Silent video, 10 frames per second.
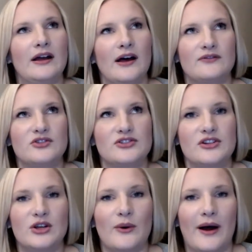of just
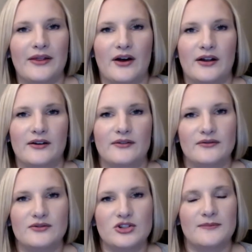who I thought
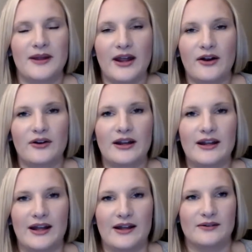of Jim
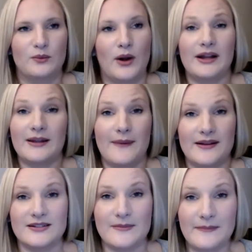Carrey and what he
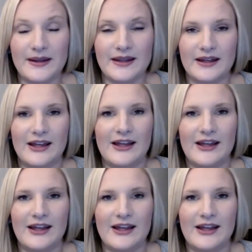meant to me,